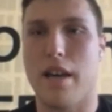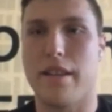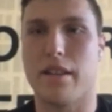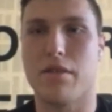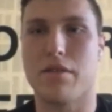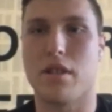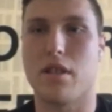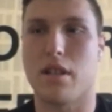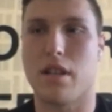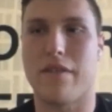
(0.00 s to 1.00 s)
I think there's
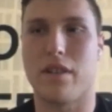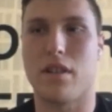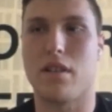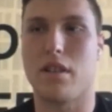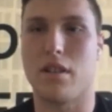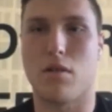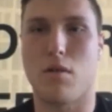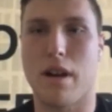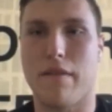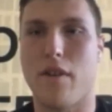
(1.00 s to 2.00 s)
a kind of a,
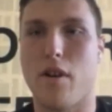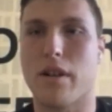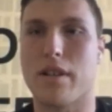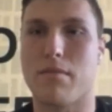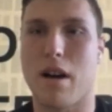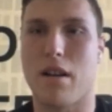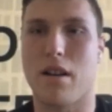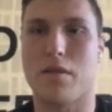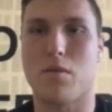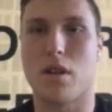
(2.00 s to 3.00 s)
quiet focus about
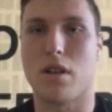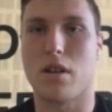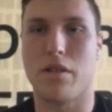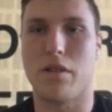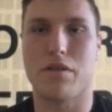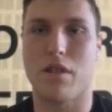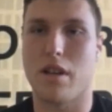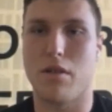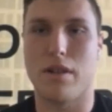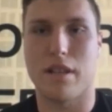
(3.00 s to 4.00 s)
us where, there's a lot
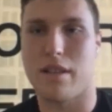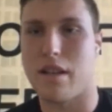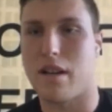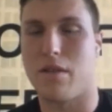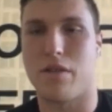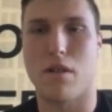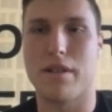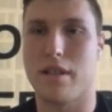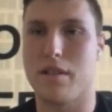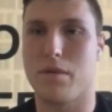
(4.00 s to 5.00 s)
of noise out there. There
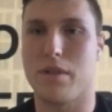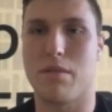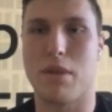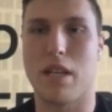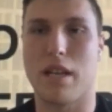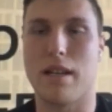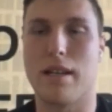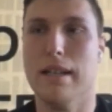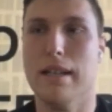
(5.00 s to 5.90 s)
always is with the media.